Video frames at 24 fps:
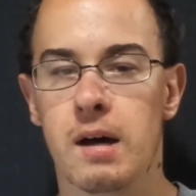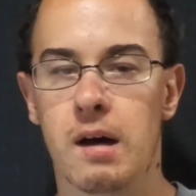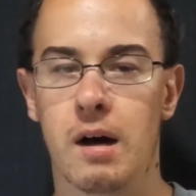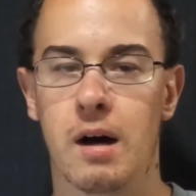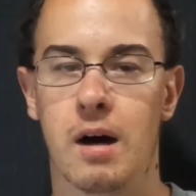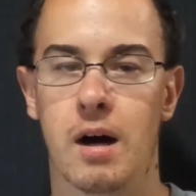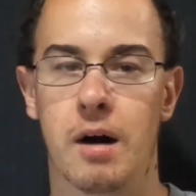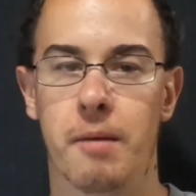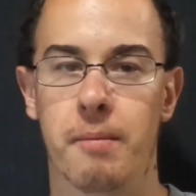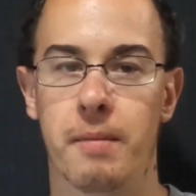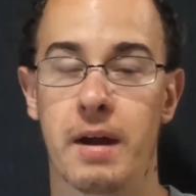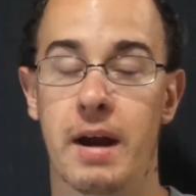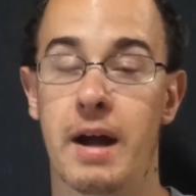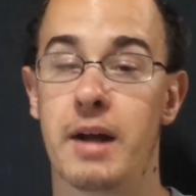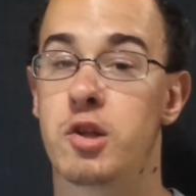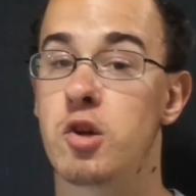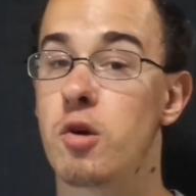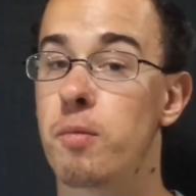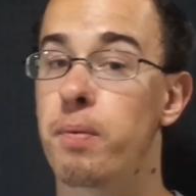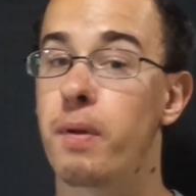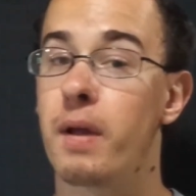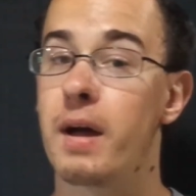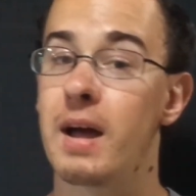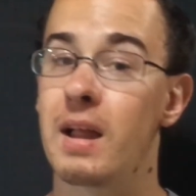Um, and I do
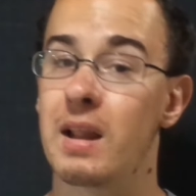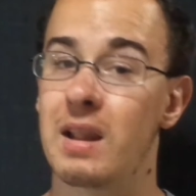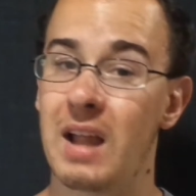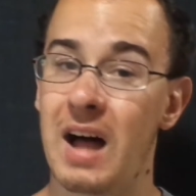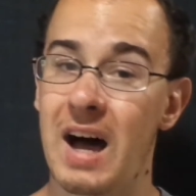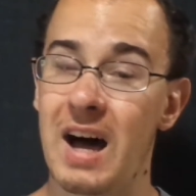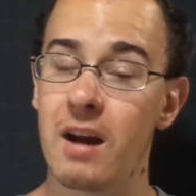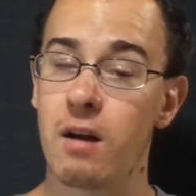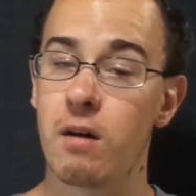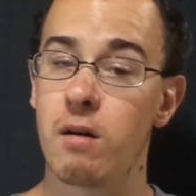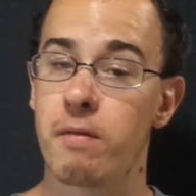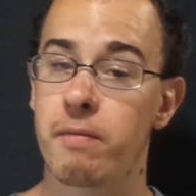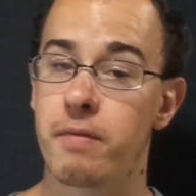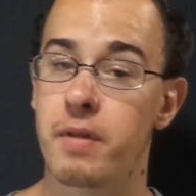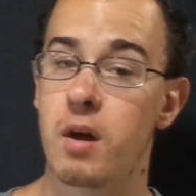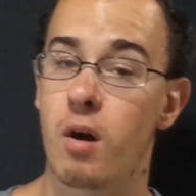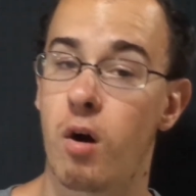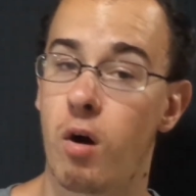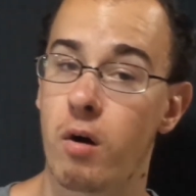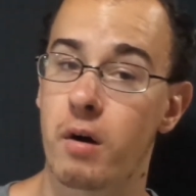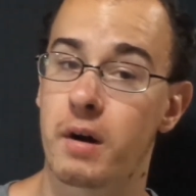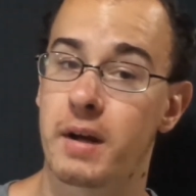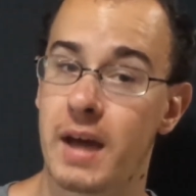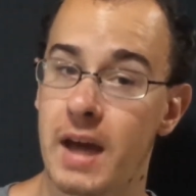play a lot of the
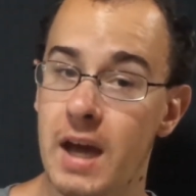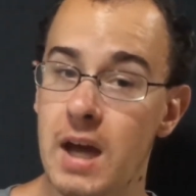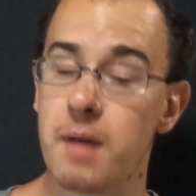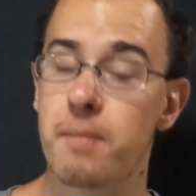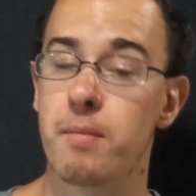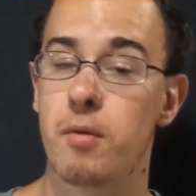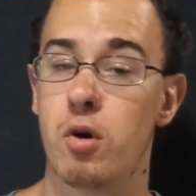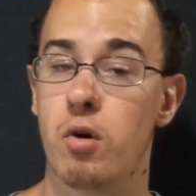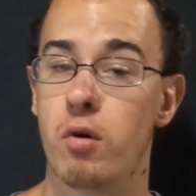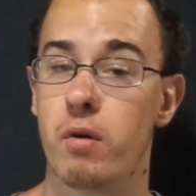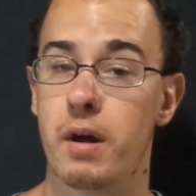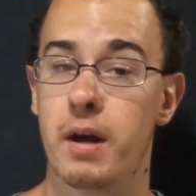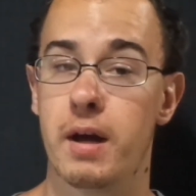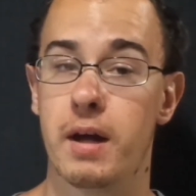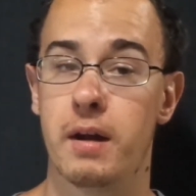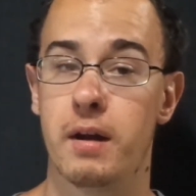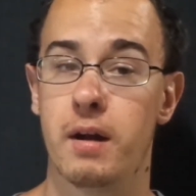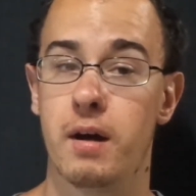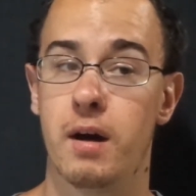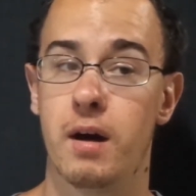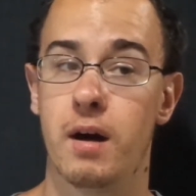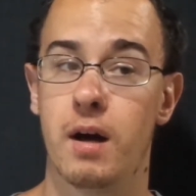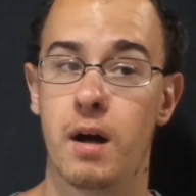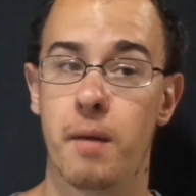arcade mode, and
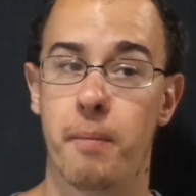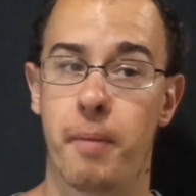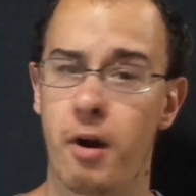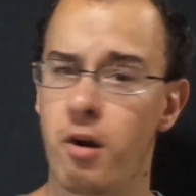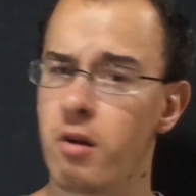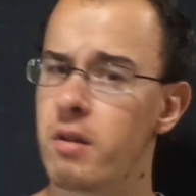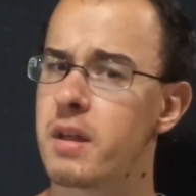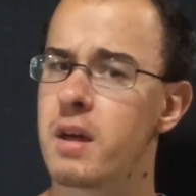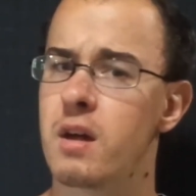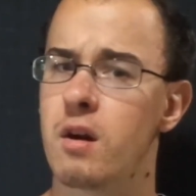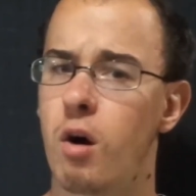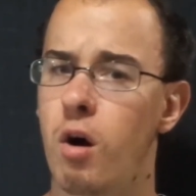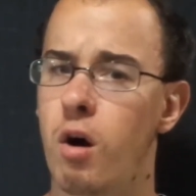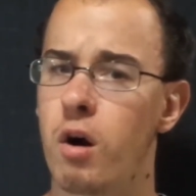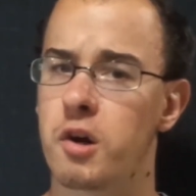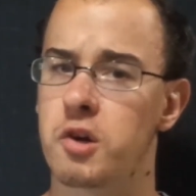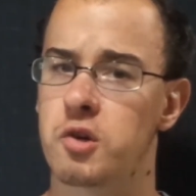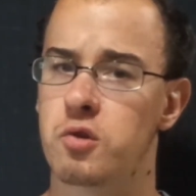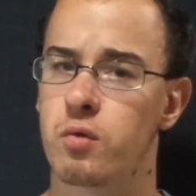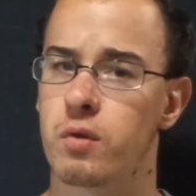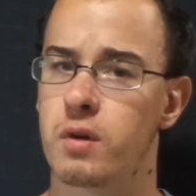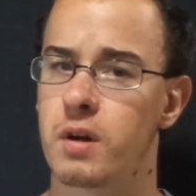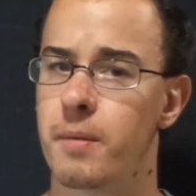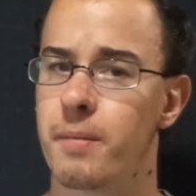uh, apparently in
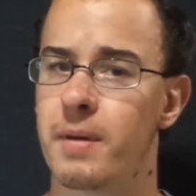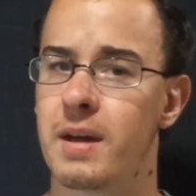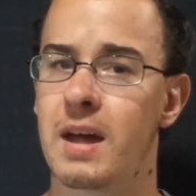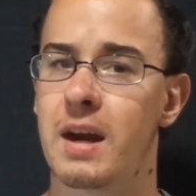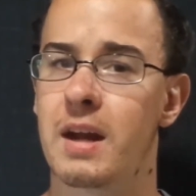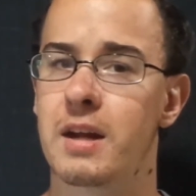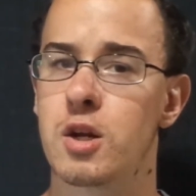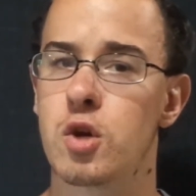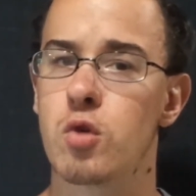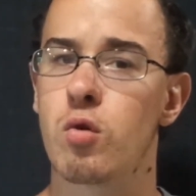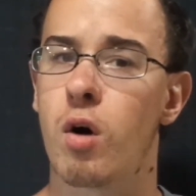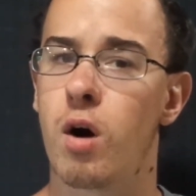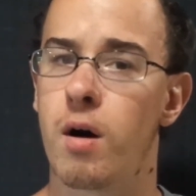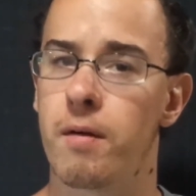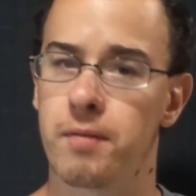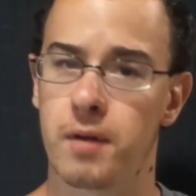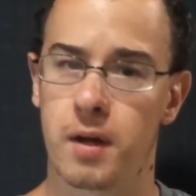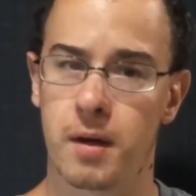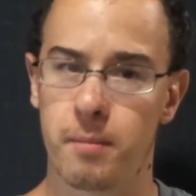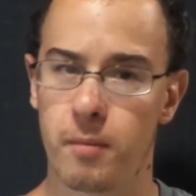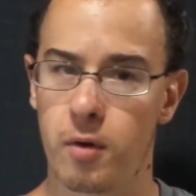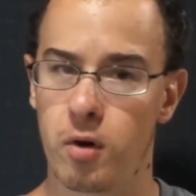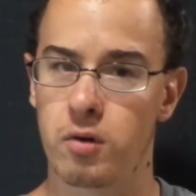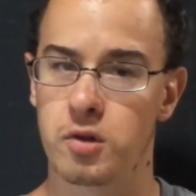August we're going to be getting new
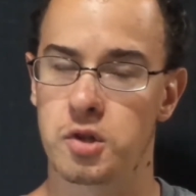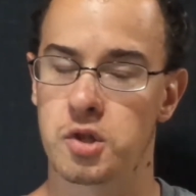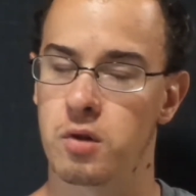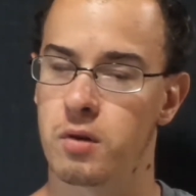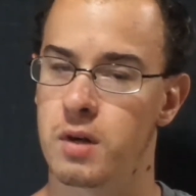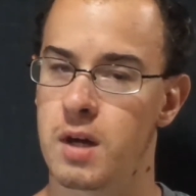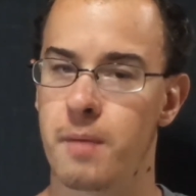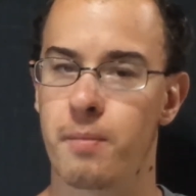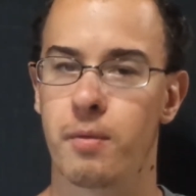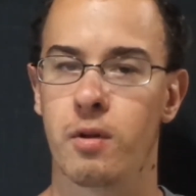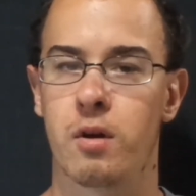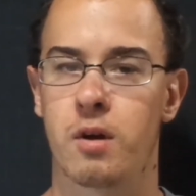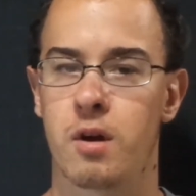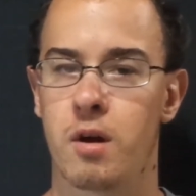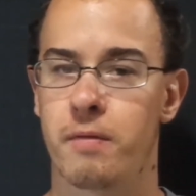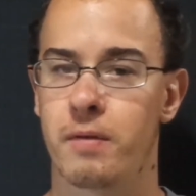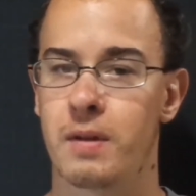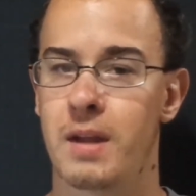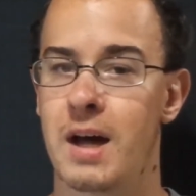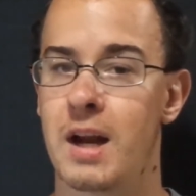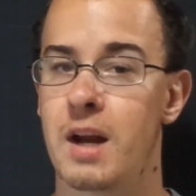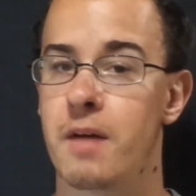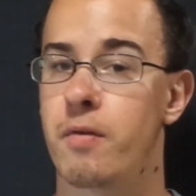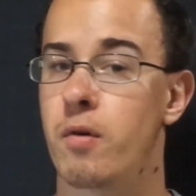offline modes, so keep a lookout for
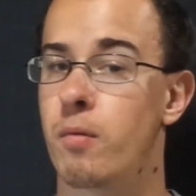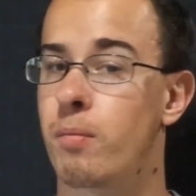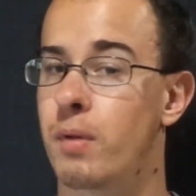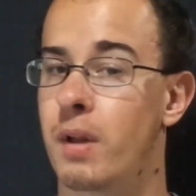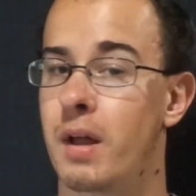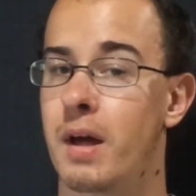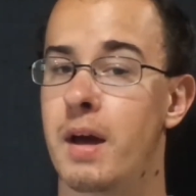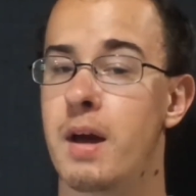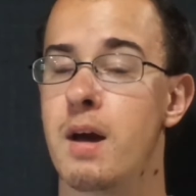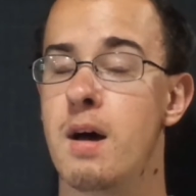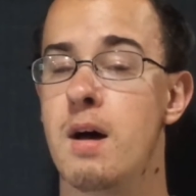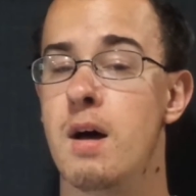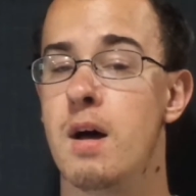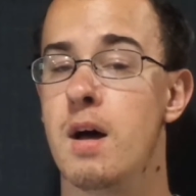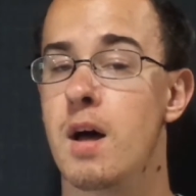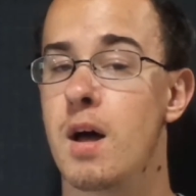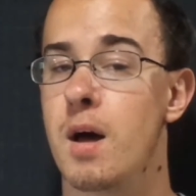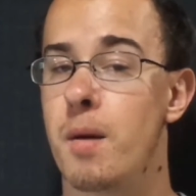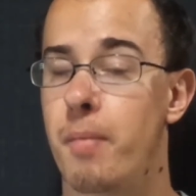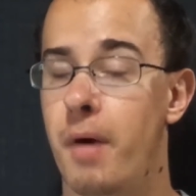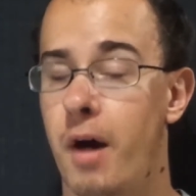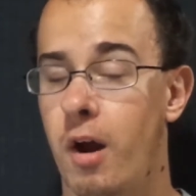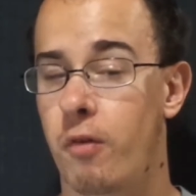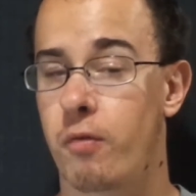that if you play
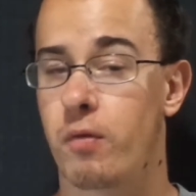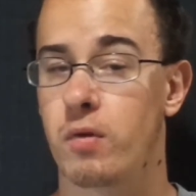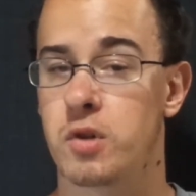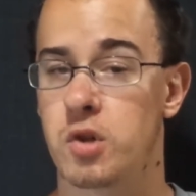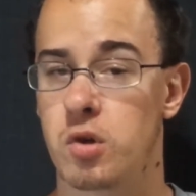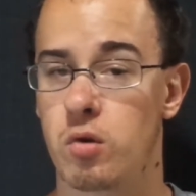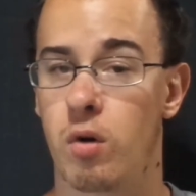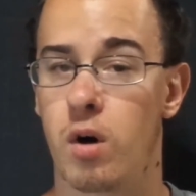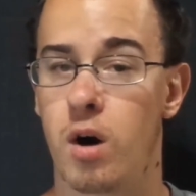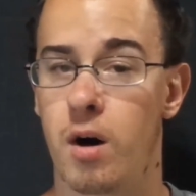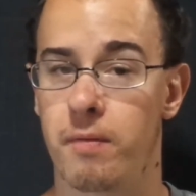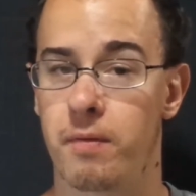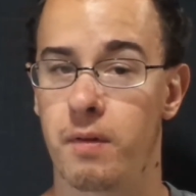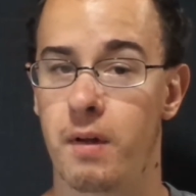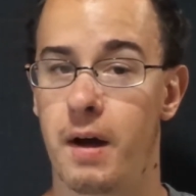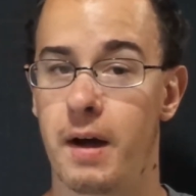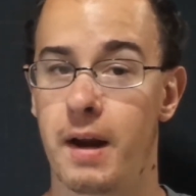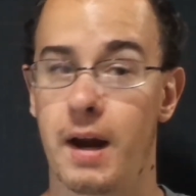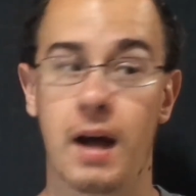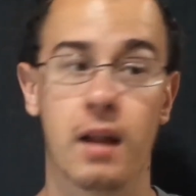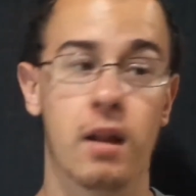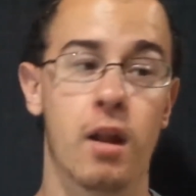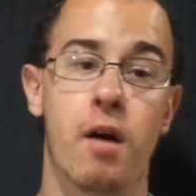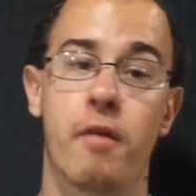Battlefront 2 offline.
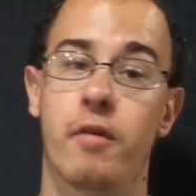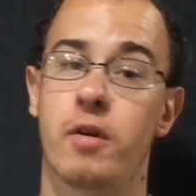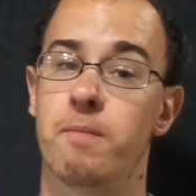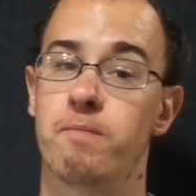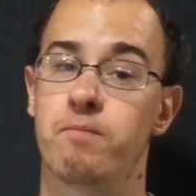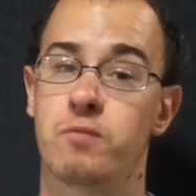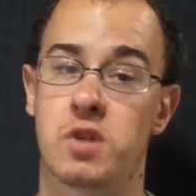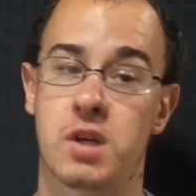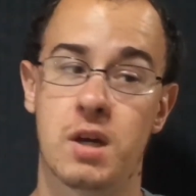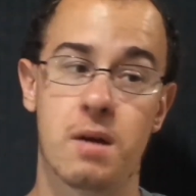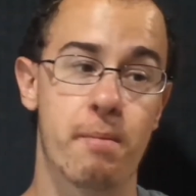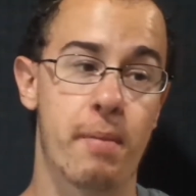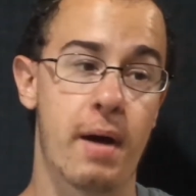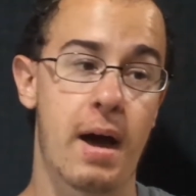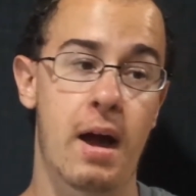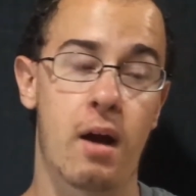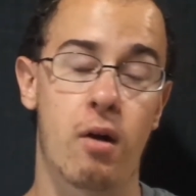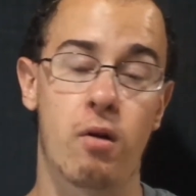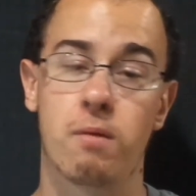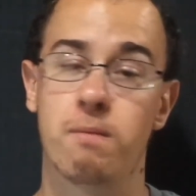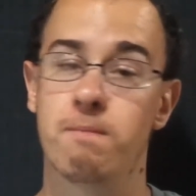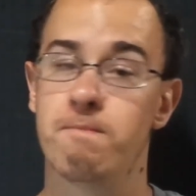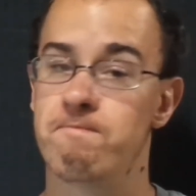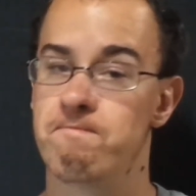I love it. Team
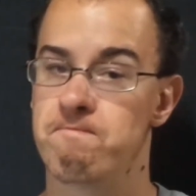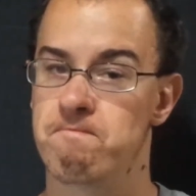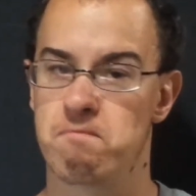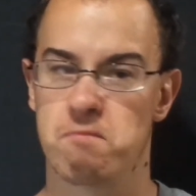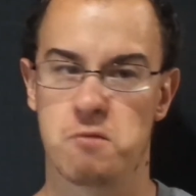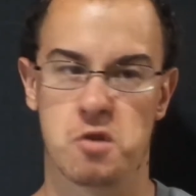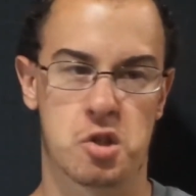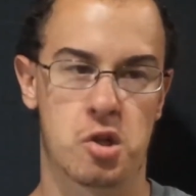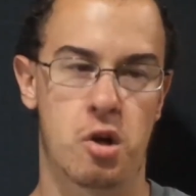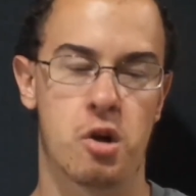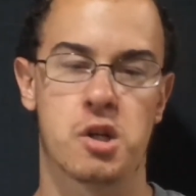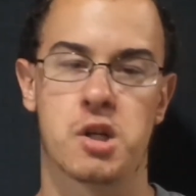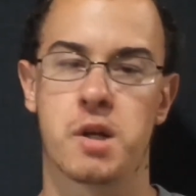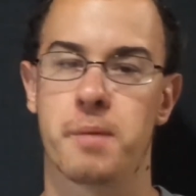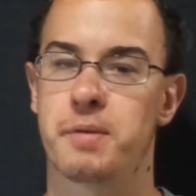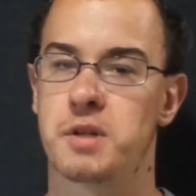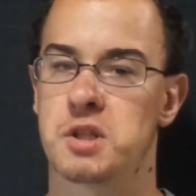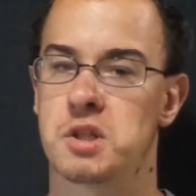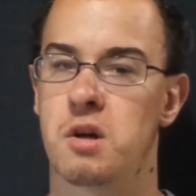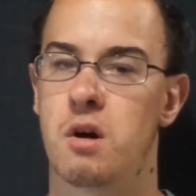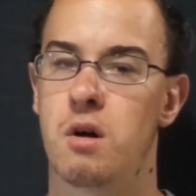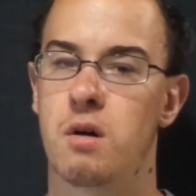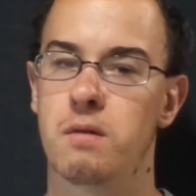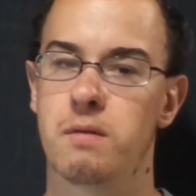Battle, Starship
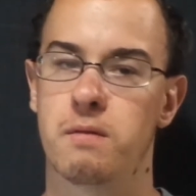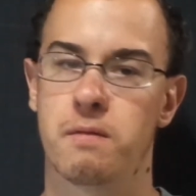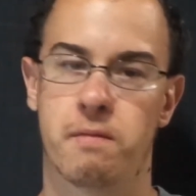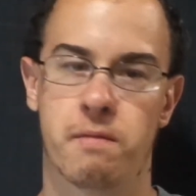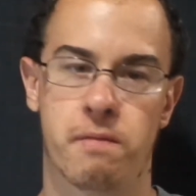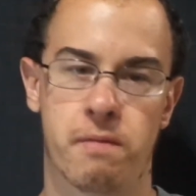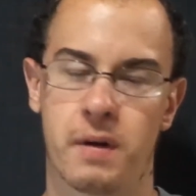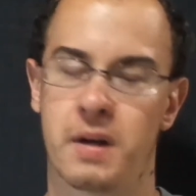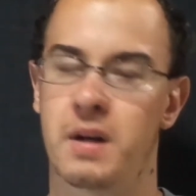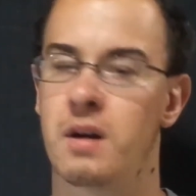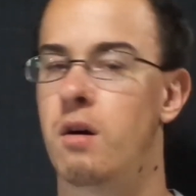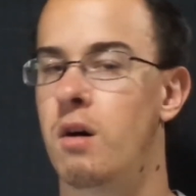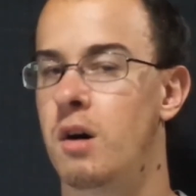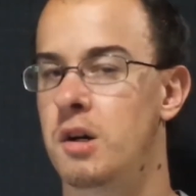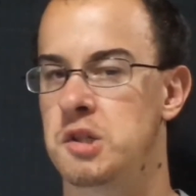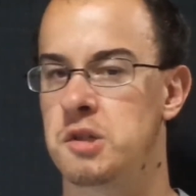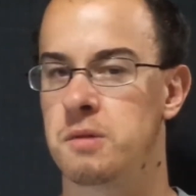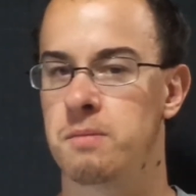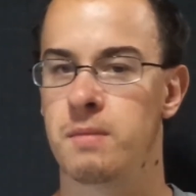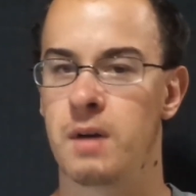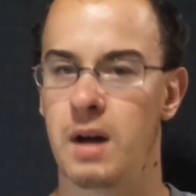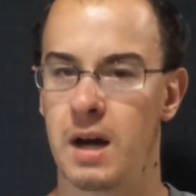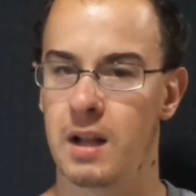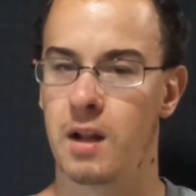Assault, freaking
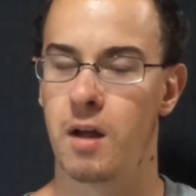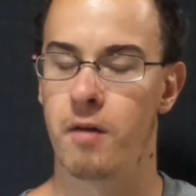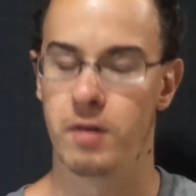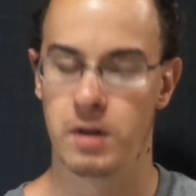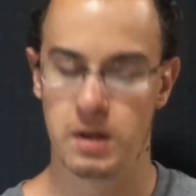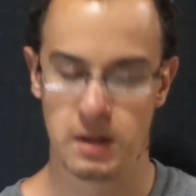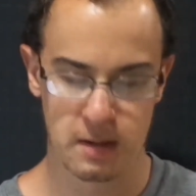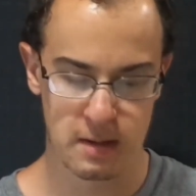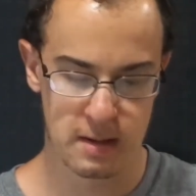awesome. I love it.